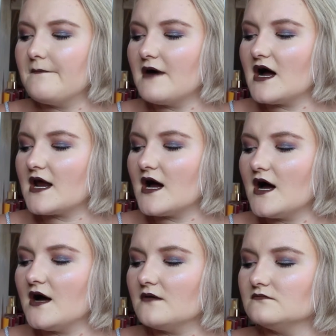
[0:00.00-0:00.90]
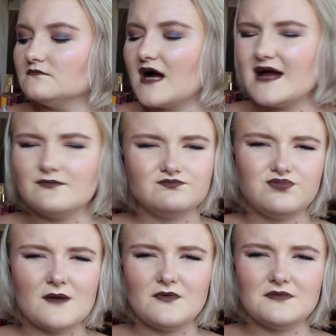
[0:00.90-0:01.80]
but um, I
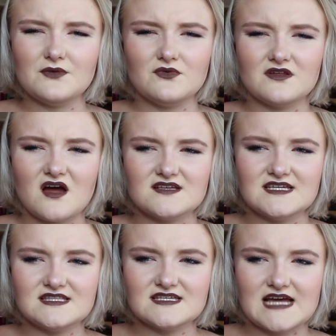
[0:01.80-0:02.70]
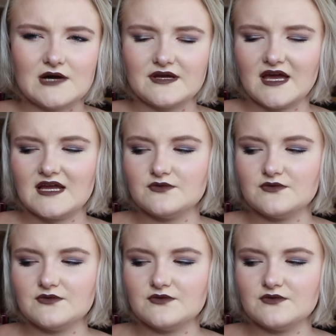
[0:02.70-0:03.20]
probably would not seek this out again.